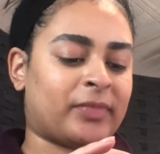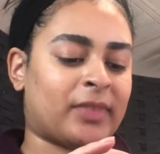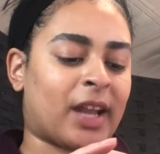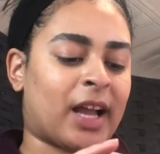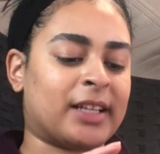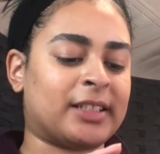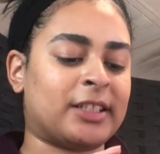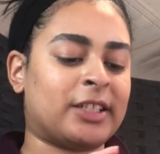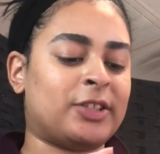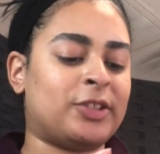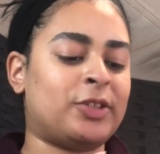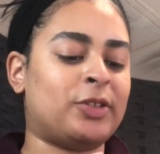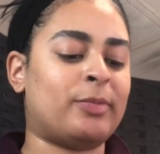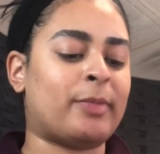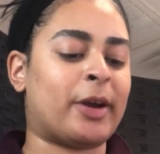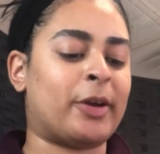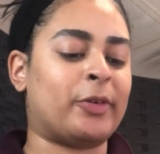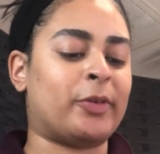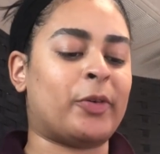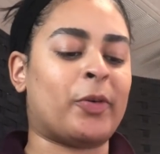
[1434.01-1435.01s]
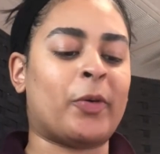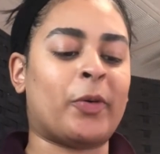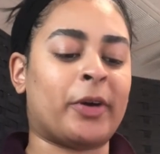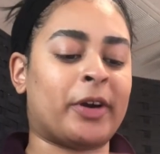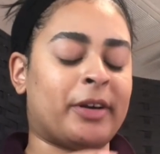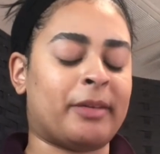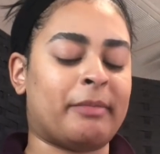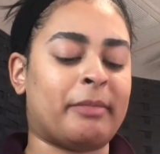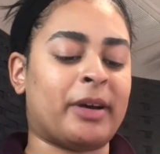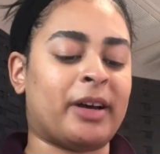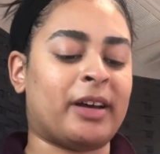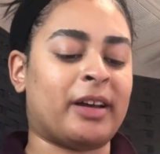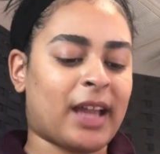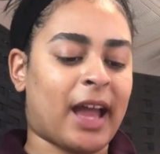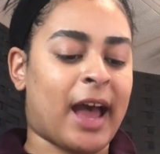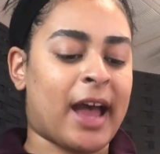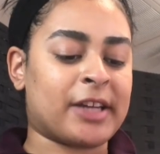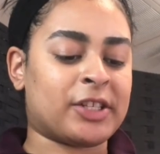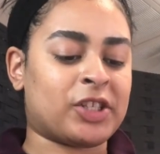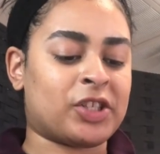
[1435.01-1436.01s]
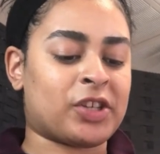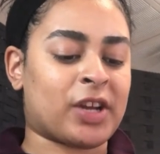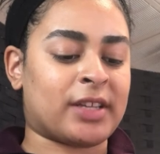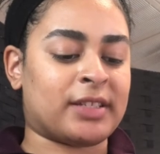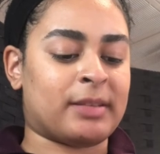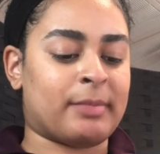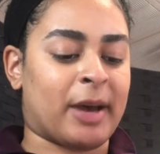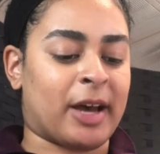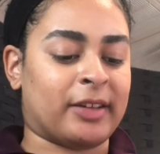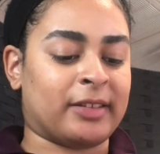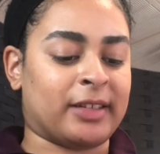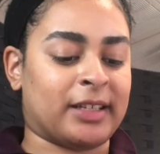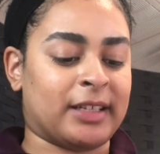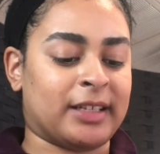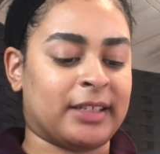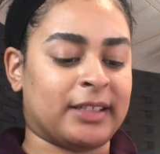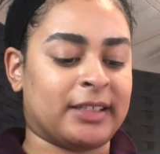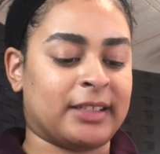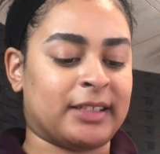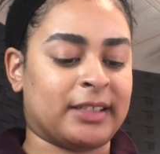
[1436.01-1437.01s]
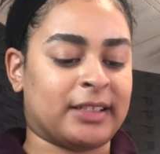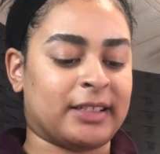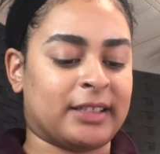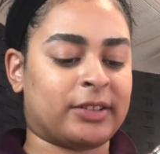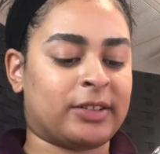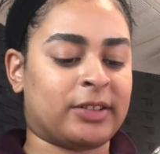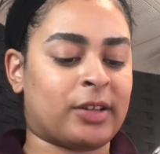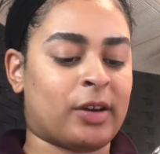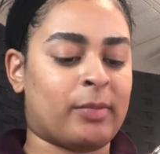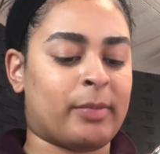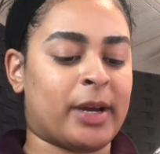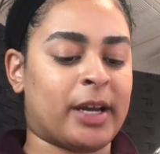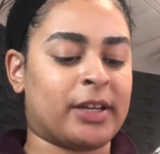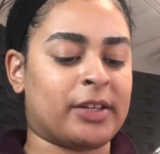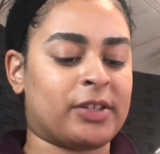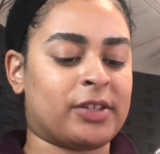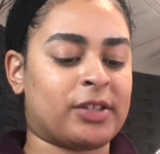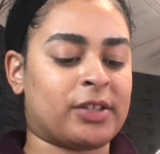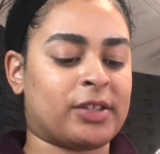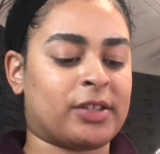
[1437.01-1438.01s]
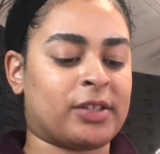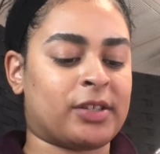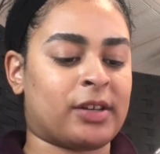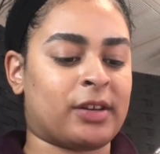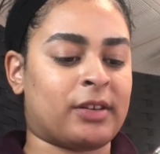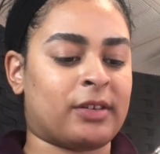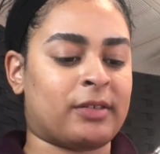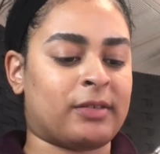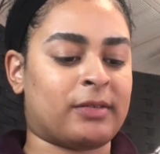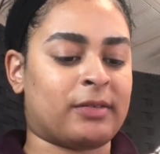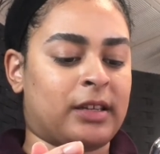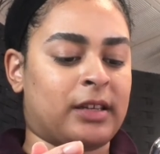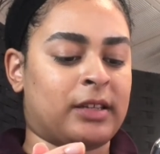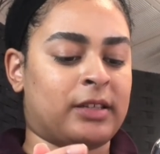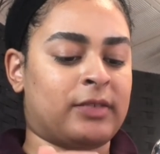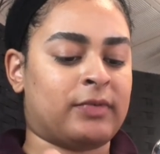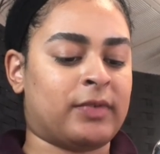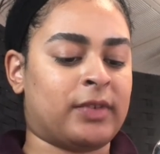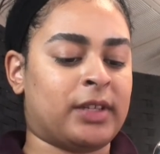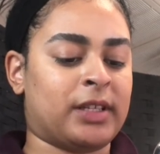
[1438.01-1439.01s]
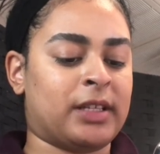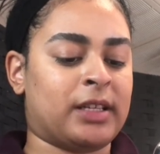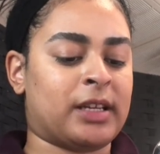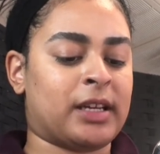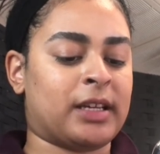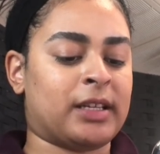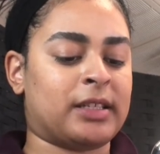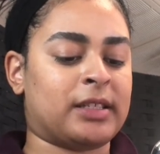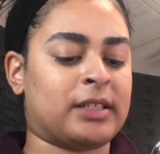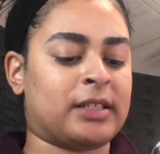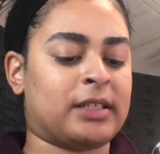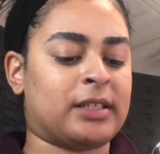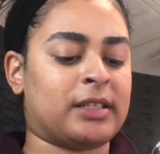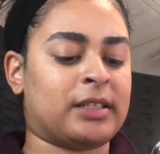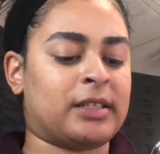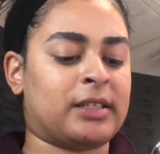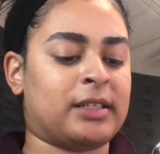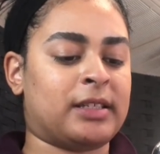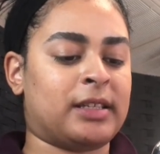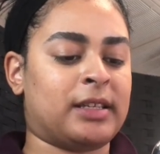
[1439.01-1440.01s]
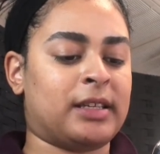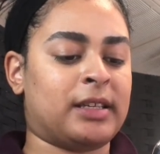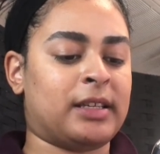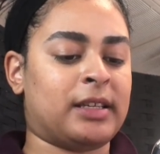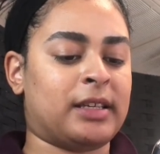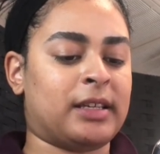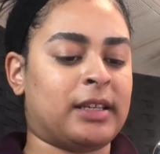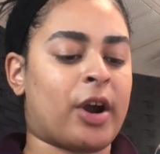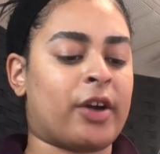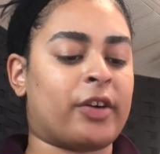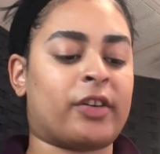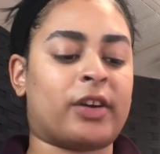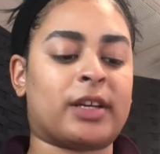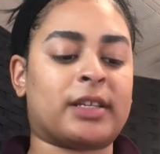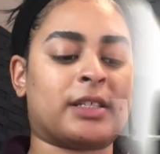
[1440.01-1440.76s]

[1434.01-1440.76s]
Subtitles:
Not to toot my own horn, but I stress about this so much, so it's really nice to see progress.